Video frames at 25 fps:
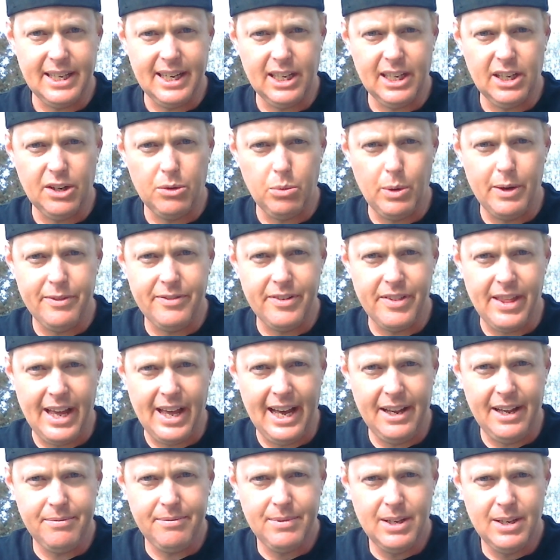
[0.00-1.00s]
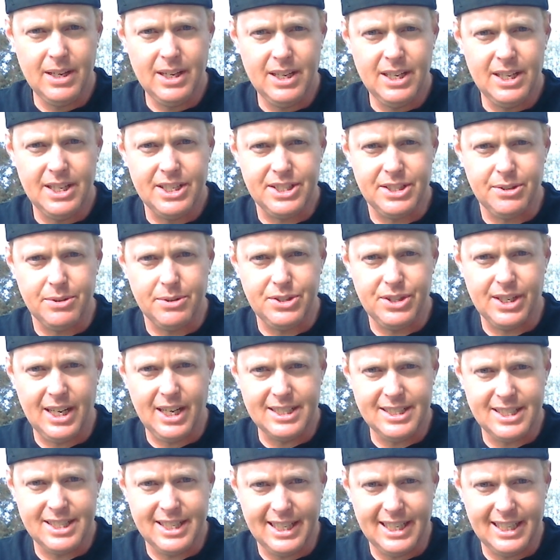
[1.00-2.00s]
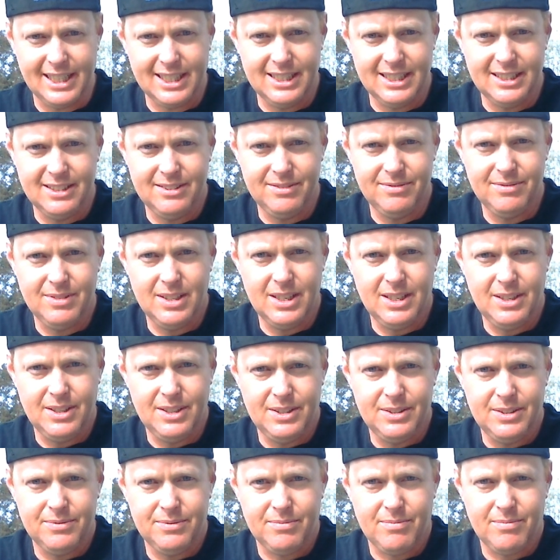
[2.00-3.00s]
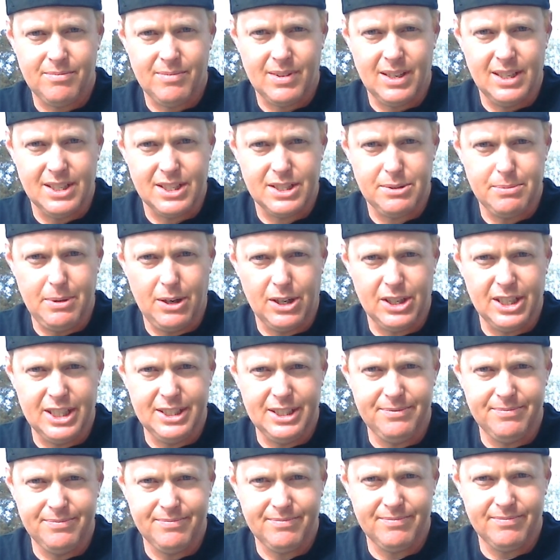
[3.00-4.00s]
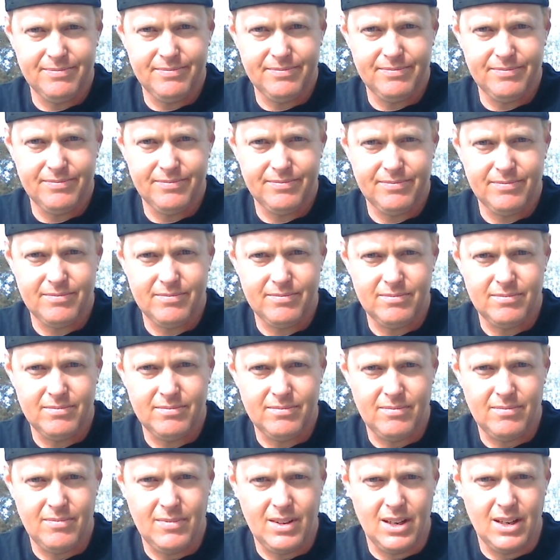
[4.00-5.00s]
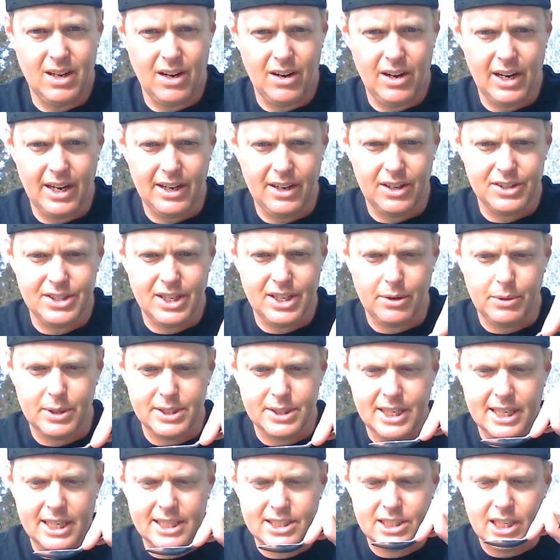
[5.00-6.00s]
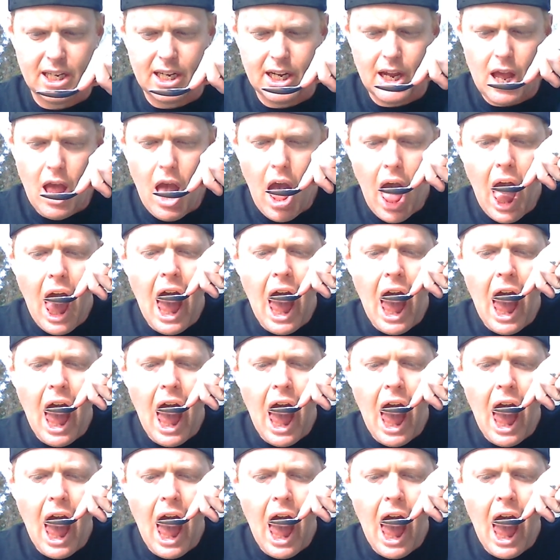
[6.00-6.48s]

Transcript: Get a good whiff of that. See what you guys think. Does it smell good? Alright, and I'll tell you what it tastes like.